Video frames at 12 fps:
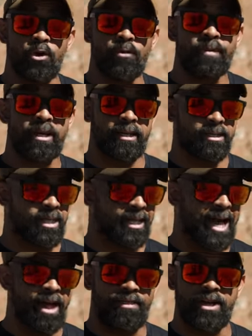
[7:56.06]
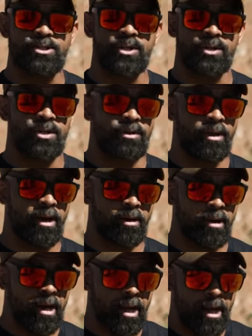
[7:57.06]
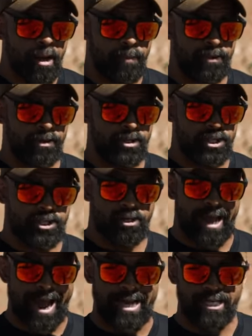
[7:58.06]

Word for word: of movement. There's a lot of things you can do there. But then there's certain